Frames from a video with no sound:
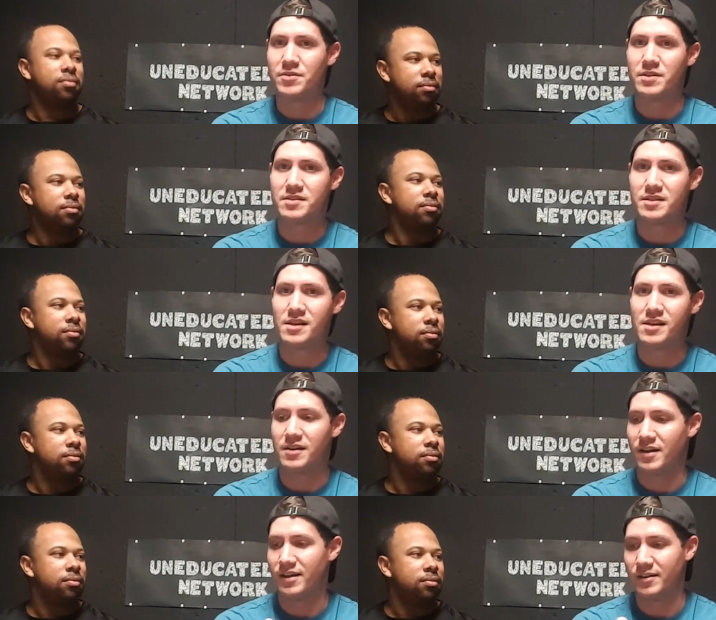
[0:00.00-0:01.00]
Speaker 1: USC.
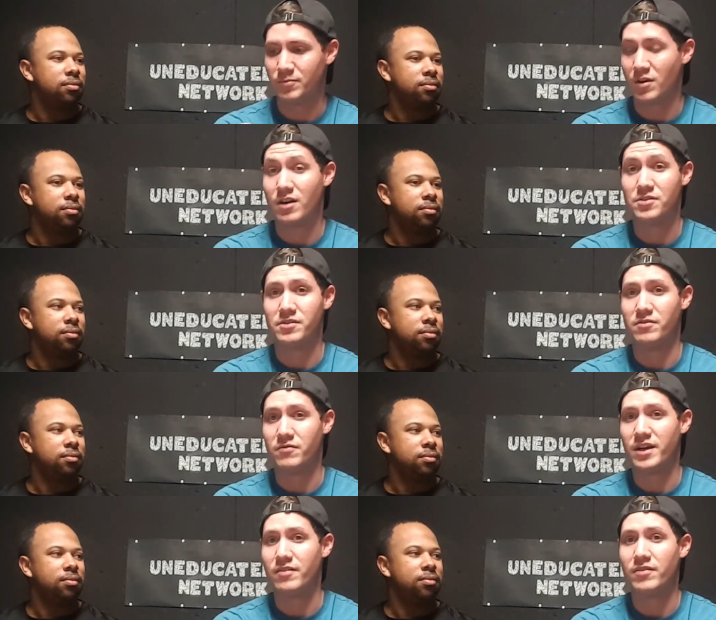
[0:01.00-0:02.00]
Uh, also,
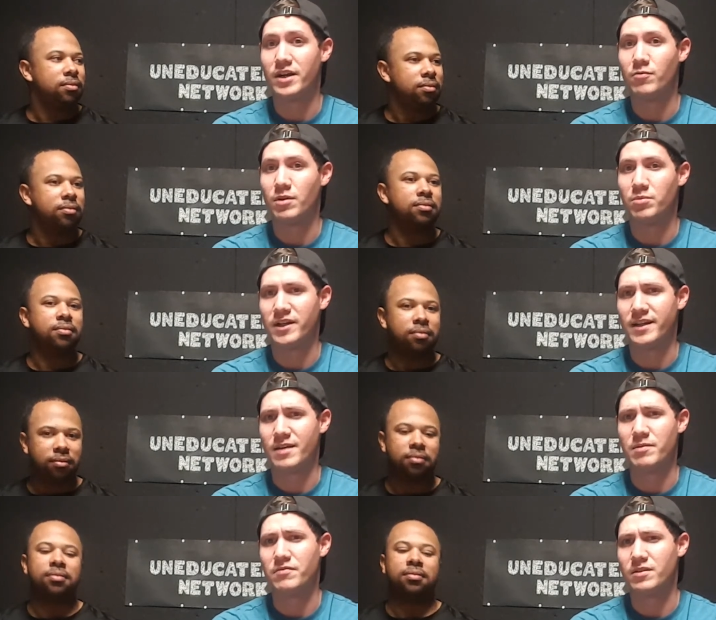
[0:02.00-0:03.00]
very very well played game,
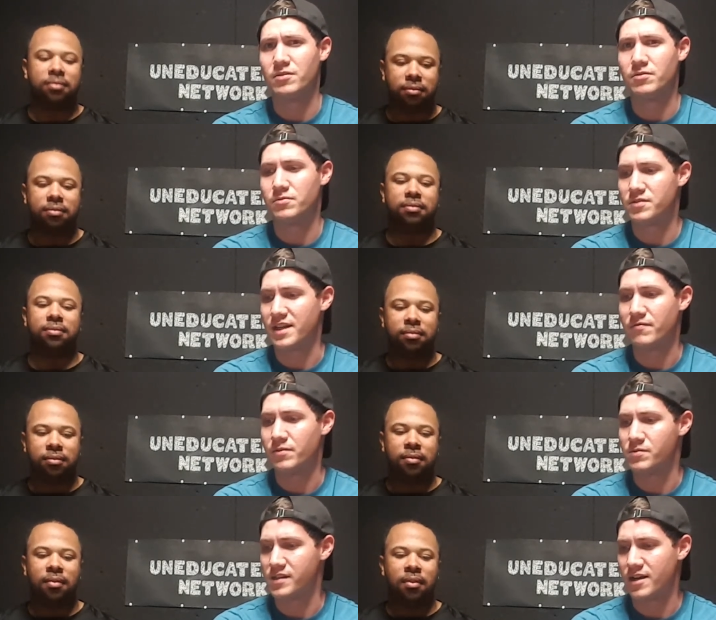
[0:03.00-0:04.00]
even though Stanford
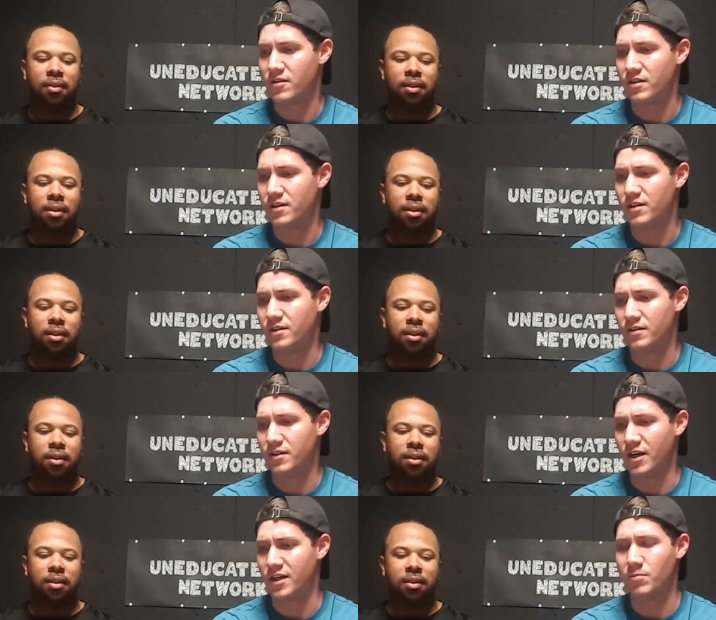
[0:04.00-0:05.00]
was down a, uh, a
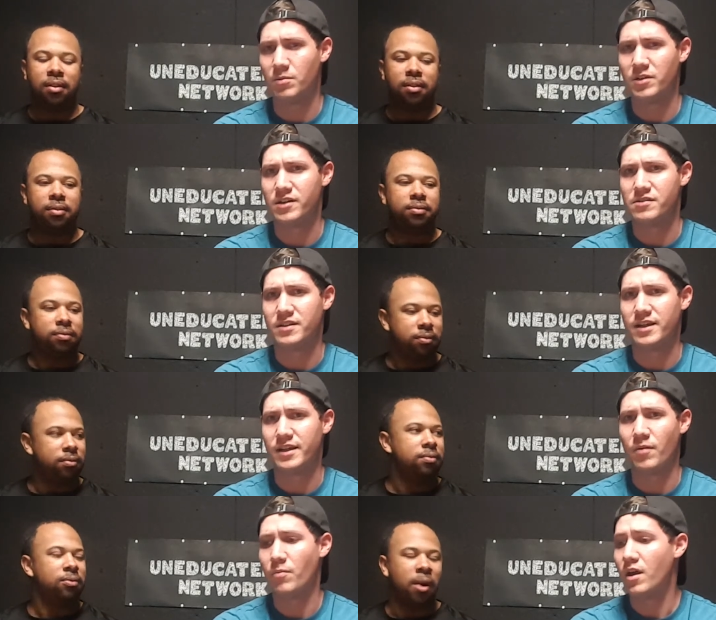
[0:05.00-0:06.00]
couple players in that
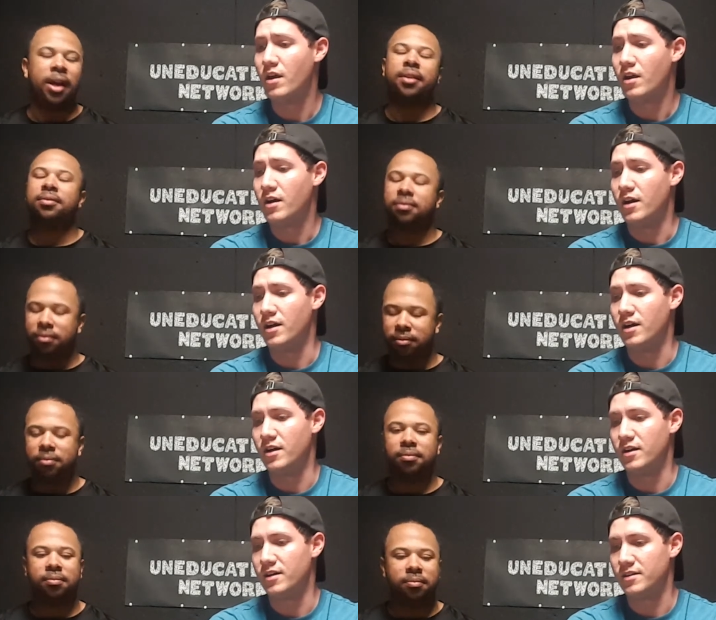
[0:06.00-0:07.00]
game. Right.
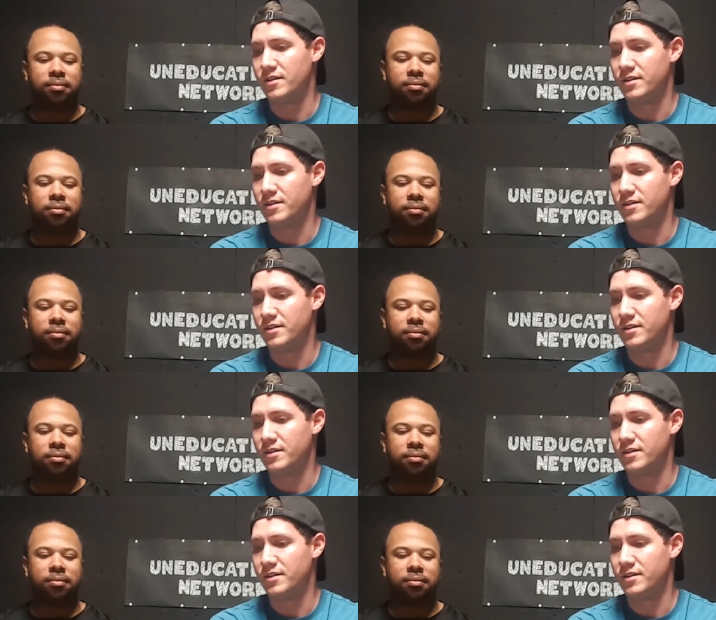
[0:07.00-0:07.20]
Uh,